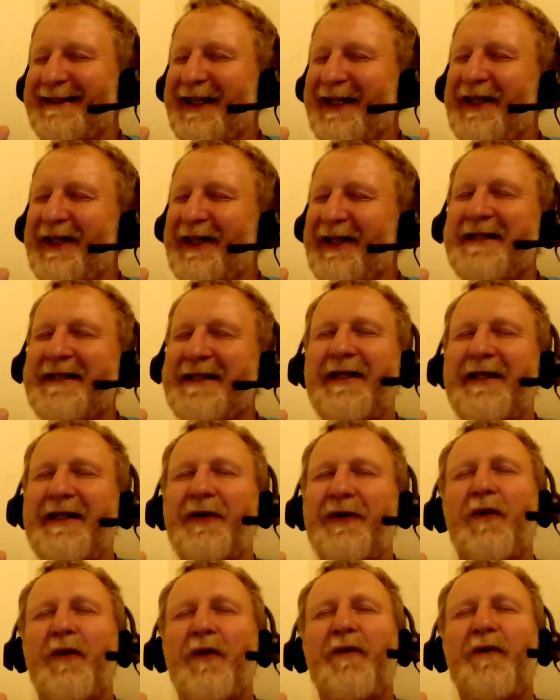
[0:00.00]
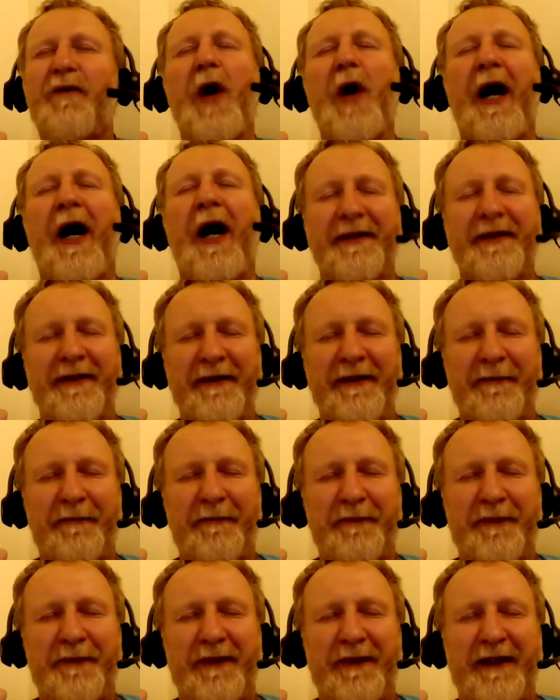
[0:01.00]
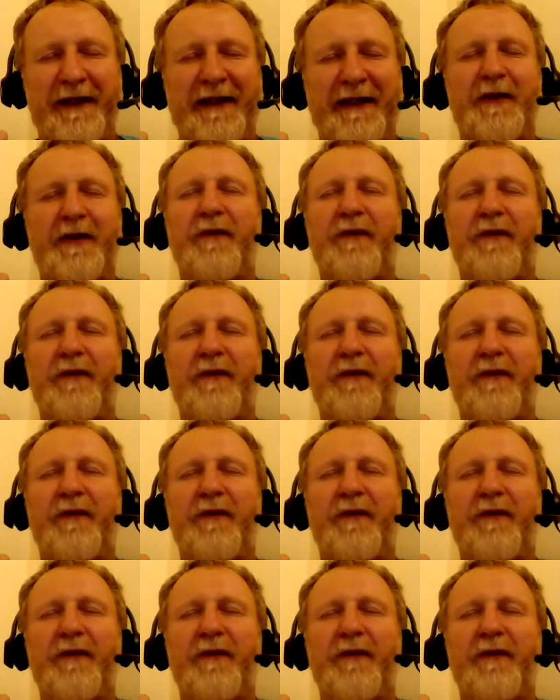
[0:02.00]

the idea of God, the idea